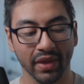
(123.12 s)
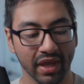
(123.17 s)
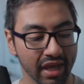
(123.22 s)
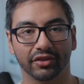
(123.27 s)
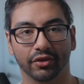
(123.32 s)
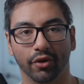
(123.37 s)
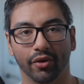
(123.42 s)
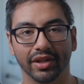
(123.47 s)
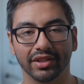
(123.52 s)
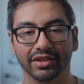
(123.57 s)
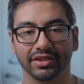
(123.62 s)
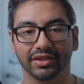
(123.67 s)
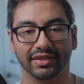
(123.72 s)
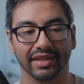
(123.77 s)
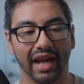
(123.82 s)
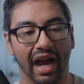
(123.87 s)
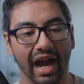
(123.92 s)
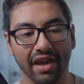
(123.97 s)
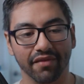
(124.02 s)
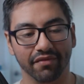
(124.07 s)
Let's go ahead and just
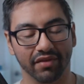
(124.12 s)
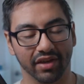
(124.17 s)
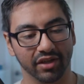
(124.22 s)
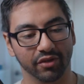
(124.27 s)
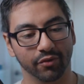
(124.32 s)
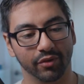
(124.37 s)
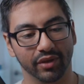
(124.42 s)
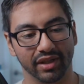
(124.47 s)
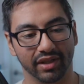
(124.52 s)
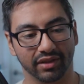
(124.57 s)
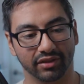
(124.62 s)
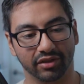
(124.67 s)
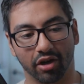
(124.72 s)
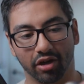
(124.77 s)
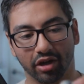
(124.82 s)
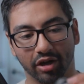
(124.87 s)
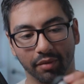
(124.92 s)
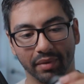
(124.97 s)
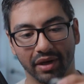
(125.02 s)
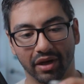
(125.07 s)
dive into it and
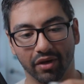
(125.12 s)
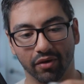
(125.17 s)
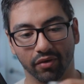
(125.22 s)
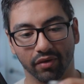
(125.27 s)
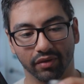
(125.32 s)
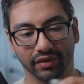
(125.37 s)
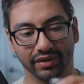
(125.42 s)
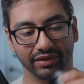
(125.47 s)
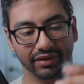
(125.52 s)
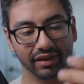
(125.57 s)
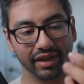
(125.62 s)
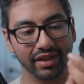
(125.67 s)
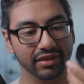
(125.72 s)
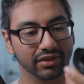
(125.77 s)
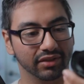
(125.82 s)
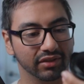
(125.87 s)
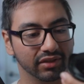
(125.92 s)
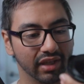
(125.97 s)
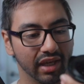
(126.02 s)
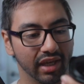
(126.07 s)
talk about this
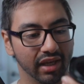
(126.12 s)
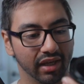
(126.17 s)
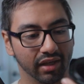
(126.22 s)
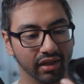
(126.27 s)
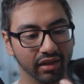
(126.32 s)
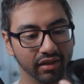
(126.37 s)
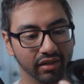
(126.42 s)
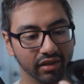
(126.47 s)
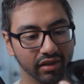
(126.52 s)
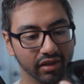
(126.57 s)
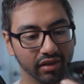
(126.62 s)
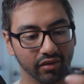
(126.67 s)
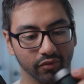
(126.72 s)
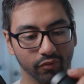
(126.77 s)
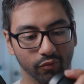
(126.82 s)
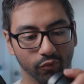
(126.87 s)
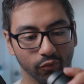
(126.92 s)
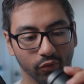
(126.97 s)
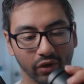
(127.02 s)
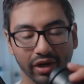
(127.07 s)
lens and
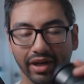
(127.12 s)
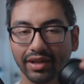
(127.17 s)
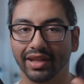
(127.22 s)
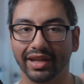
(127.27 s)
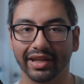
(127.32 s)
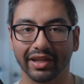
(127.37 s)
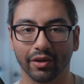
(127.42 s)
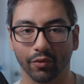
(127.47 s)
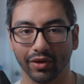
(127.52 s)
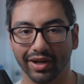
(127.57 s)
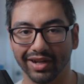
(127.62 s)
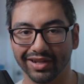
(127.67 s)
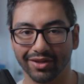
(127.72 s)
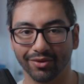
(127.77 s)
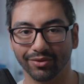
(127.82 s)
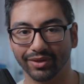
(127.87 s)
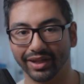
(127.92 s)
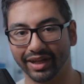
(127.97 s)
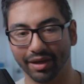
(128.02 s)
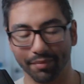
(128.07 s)
what I like and what I
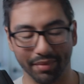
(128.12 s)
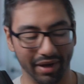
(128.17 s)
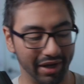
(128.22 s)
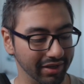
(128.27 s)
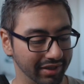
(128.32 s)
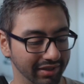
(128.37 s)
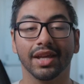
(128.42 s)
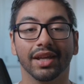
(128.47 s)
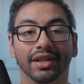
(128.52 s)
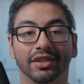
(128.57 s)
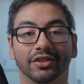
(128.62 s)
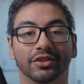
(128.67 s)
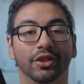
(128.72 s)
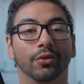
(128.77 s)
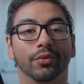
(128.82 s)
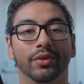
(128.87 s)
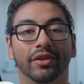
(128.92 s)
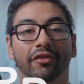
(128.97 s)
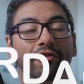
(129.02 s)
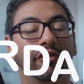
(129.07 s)
don't like about it.
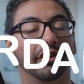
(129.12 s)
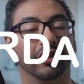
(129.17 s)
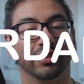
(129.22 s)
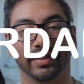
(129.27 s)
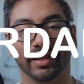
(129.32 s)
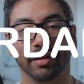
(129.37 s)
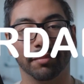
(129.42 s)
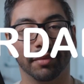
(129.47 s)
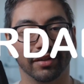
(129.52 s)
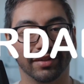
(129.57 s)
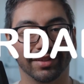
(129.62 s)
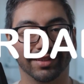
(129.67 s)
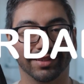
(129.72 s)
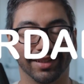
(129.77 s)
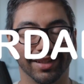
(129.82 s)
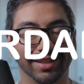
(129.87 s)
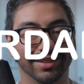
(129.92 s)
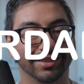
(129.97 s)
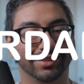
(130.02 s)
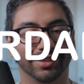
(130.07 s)
So the first thing about this
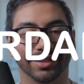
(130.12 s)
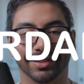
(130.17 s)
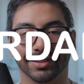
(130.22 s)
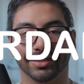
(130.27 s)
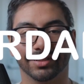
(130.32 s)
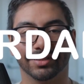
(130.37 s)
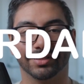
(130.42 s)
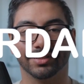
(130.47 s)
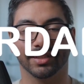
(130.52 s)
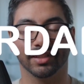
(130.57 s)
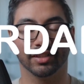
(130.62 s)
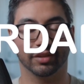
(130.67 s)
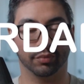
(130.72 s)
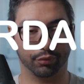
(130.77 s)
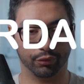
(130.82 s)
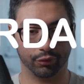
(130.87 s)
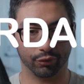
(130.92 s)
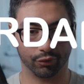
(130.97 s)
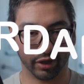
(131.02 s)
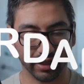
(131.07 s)
lens is its
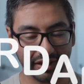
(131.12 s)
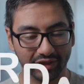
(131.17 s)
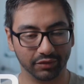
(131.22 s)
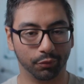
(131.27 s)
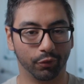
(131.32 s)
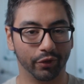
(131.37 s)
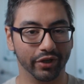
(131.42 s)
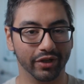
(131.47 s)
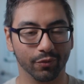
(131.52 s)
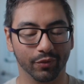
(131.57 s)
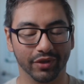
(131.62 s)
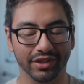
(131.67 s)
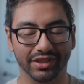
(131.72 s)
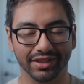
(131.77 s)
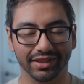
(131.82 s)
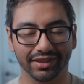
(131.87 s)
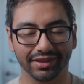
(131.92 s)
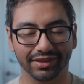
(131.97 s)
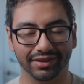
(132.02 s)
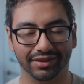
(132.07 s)
price point, which
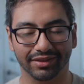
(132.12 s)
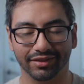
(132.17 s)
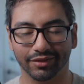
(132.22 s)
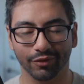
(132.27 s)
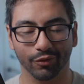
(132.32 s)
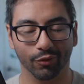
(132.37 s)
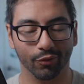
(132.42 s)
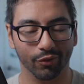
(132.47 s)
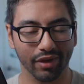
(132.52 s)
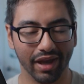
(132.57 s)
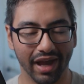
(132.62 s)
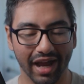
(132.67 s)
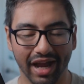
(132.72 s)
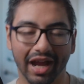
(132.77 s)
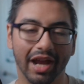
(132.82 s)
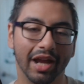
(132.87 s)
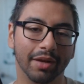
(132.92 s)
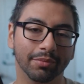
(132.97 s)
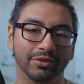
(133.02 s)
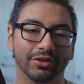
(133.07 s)
is
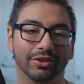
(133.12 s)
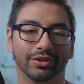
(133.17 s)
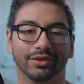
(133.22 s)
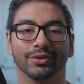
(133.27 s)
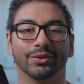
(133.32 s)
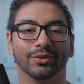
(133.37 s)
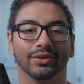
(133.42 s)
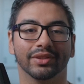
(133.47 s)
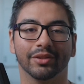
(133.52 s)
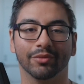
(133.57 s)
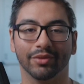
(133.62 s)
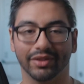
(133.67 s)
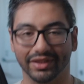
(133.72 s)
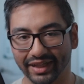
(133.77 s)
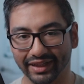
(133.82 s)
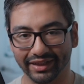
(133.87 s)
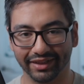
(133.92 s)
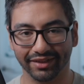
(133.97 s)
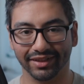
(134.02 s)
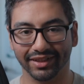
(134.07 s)
absolutely
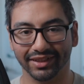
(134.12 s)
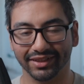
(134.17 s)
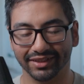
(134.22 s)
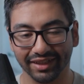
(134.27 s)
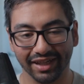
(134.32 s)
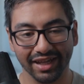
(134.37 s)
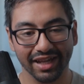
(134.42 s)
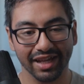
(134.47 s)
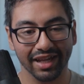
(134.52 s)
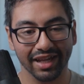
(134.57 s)
ridiculous.